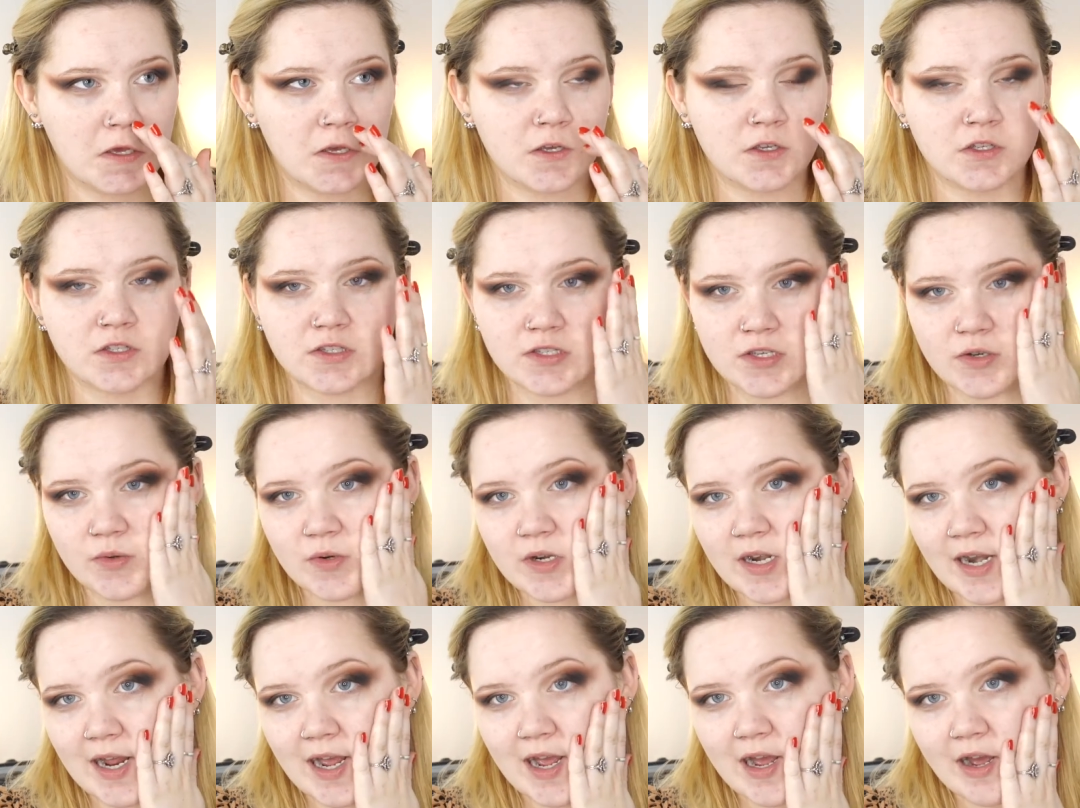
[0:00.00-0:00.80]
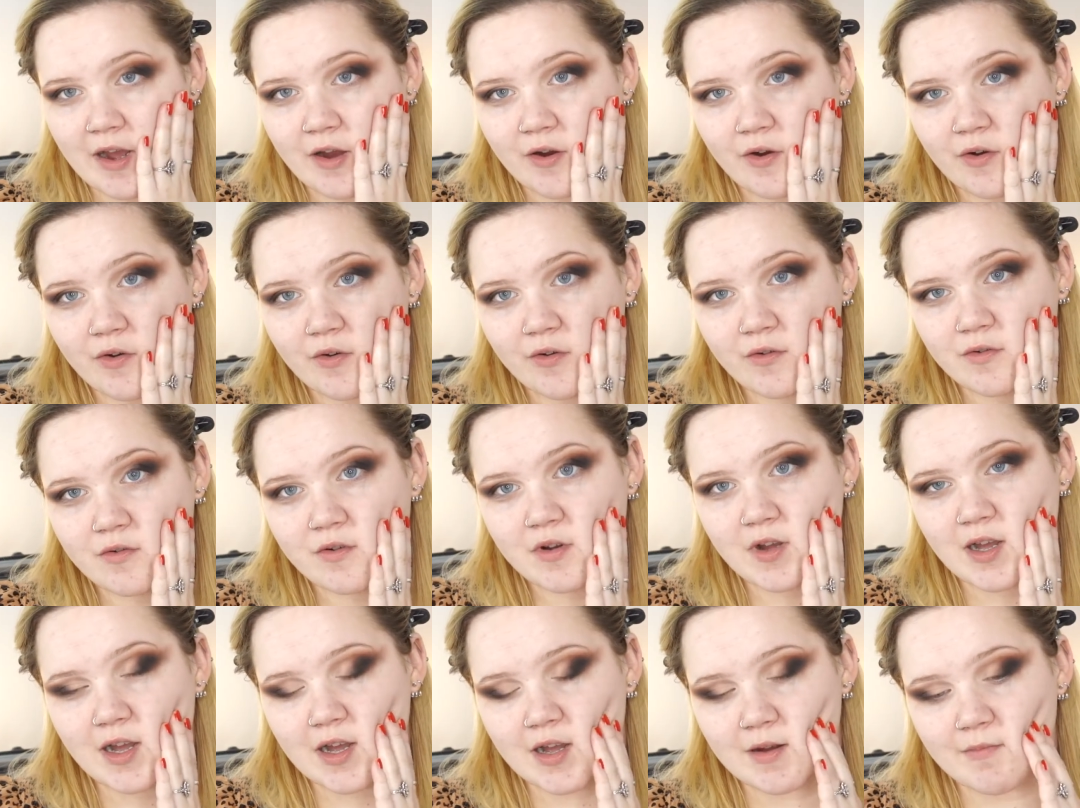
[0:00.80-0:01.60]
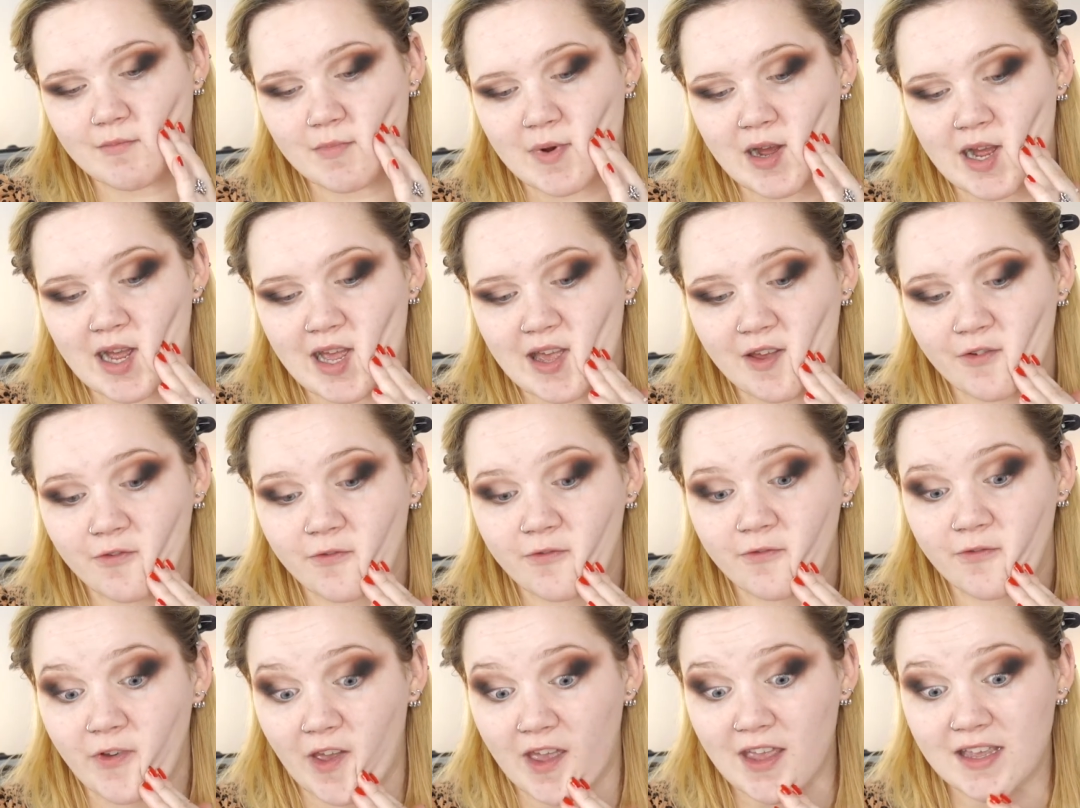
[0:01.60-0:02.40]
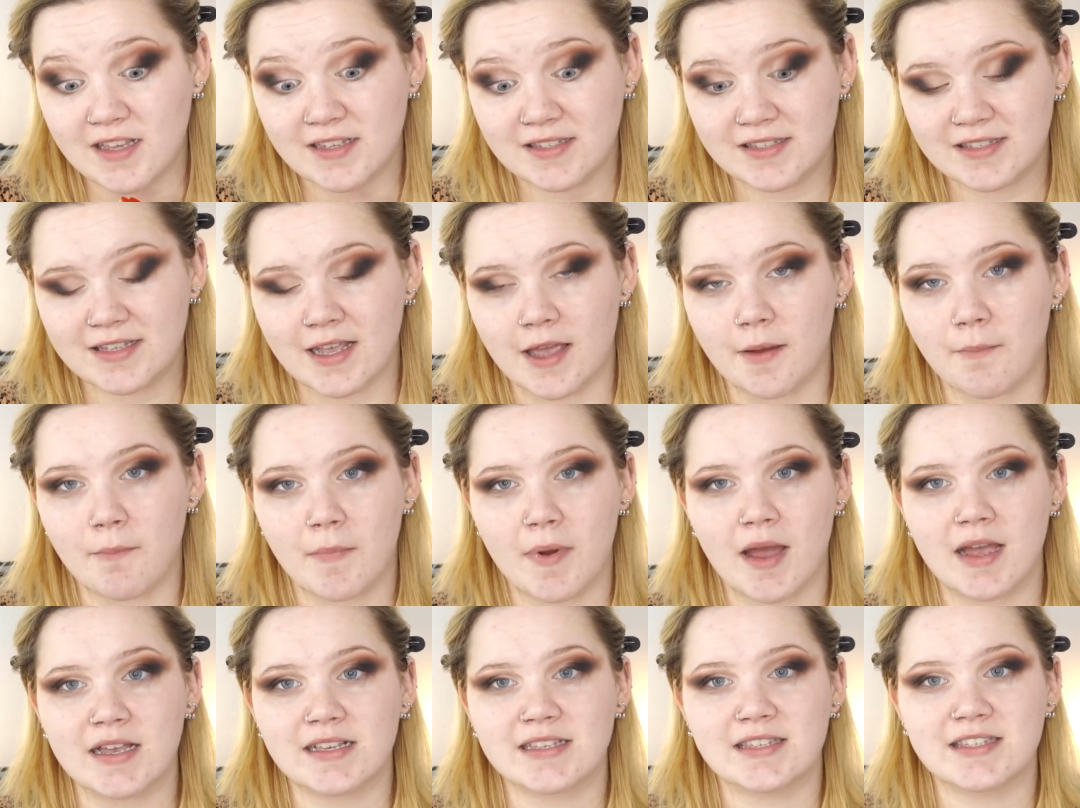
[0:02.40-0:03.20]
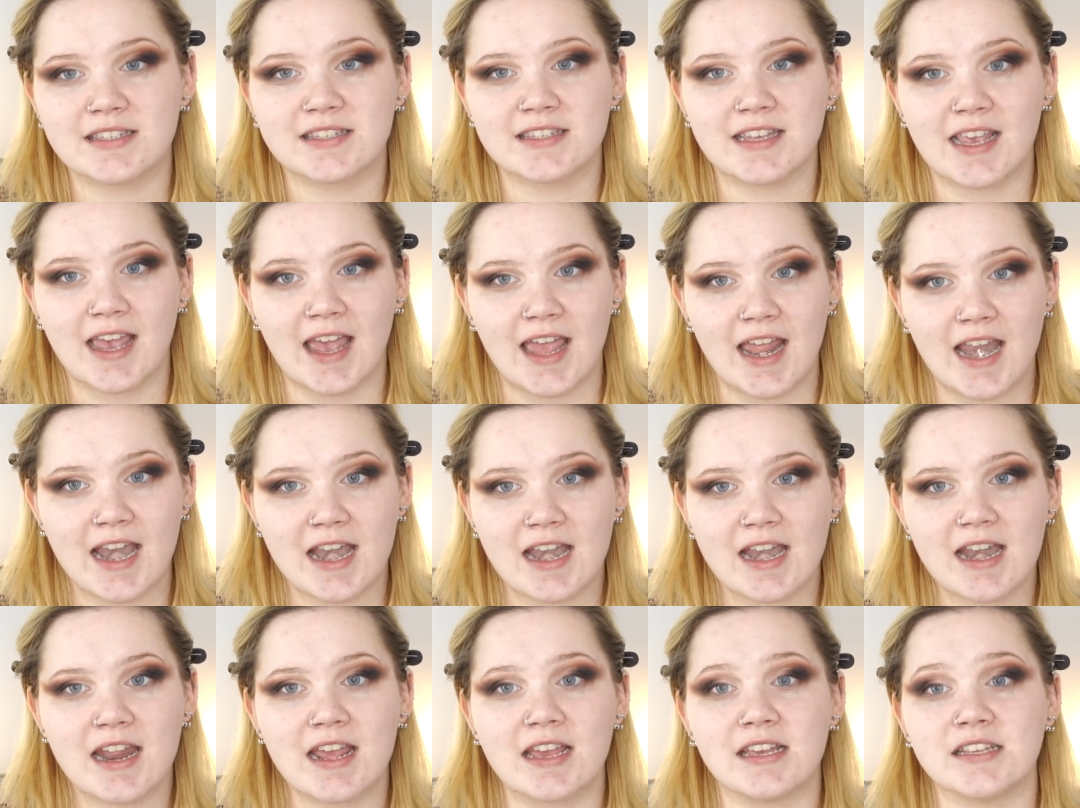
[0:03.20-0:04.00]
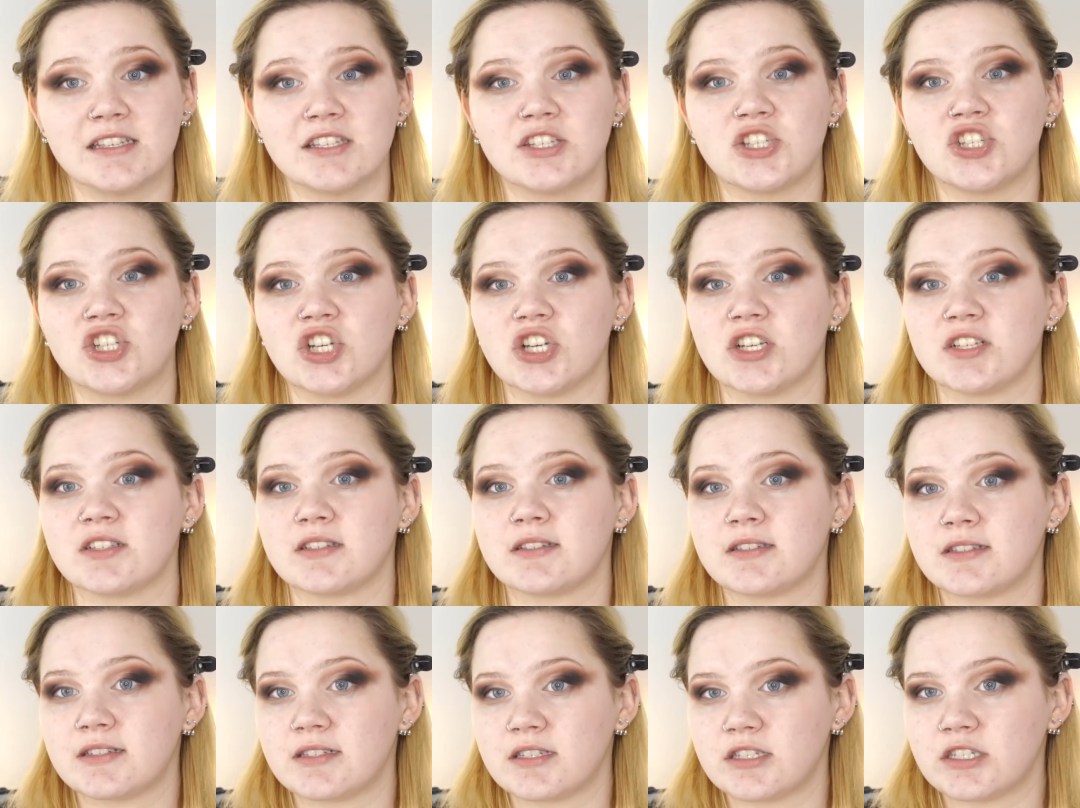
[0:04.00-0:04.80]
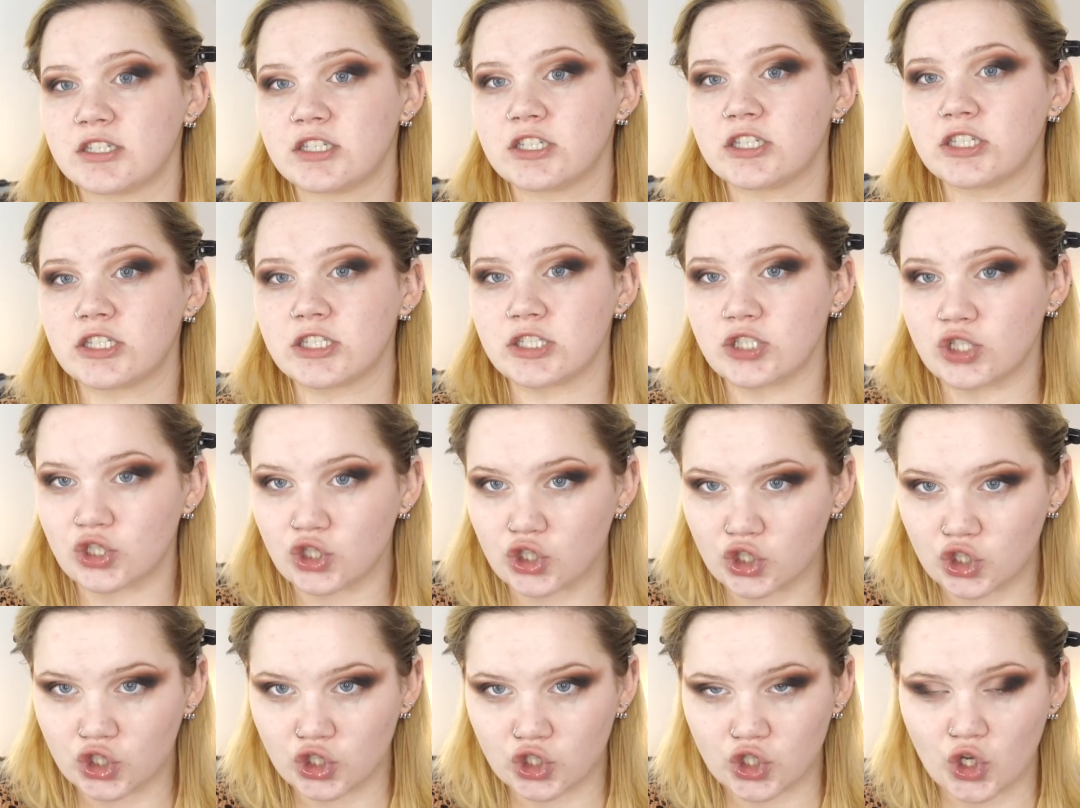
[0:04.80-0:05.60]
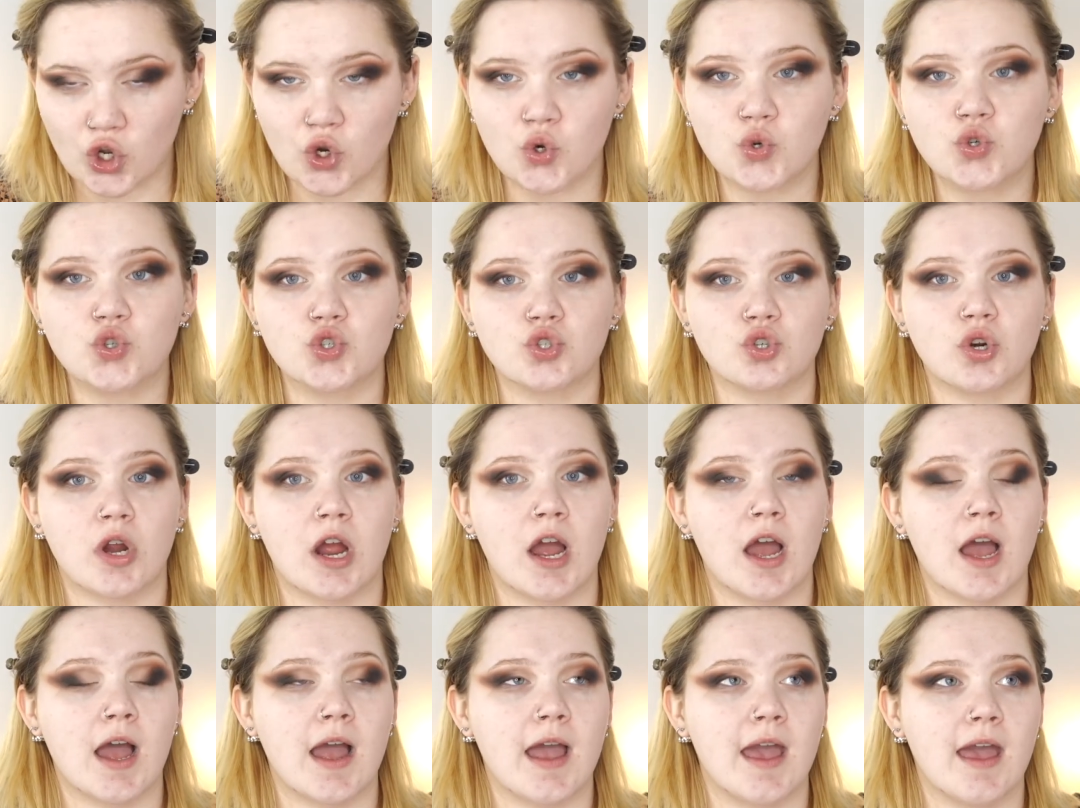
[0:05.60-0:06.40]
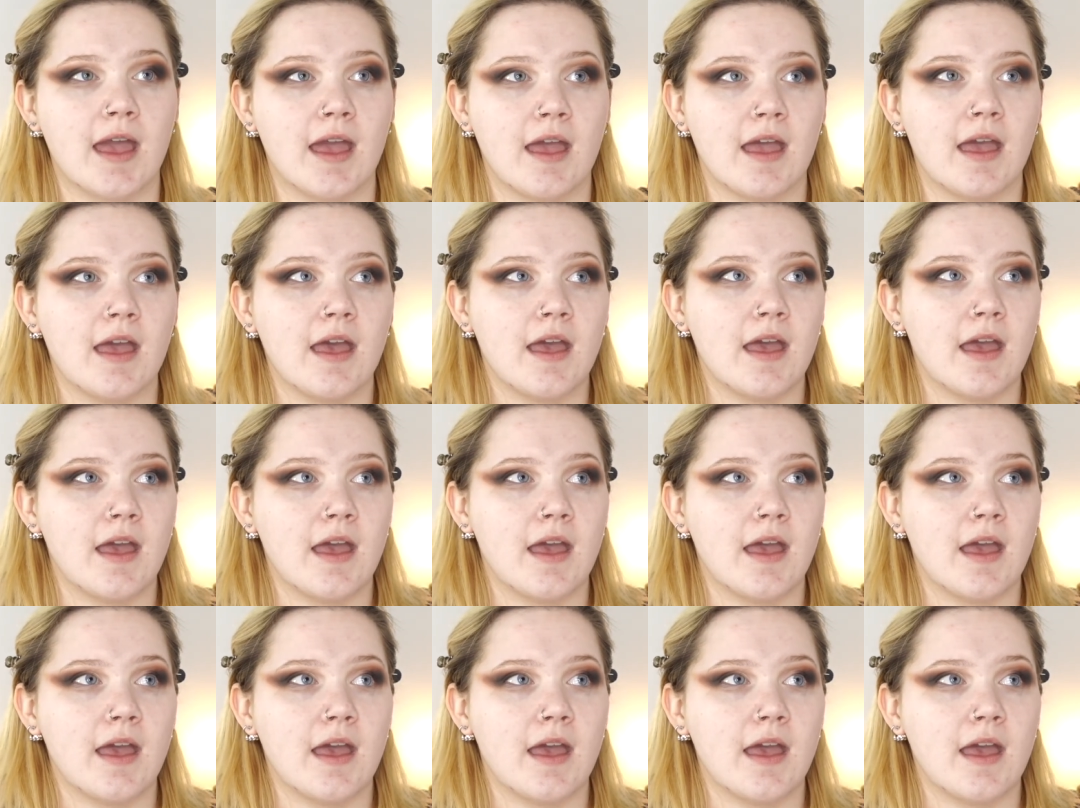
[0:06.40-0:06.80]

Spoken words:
So now my face and my skin is just so dry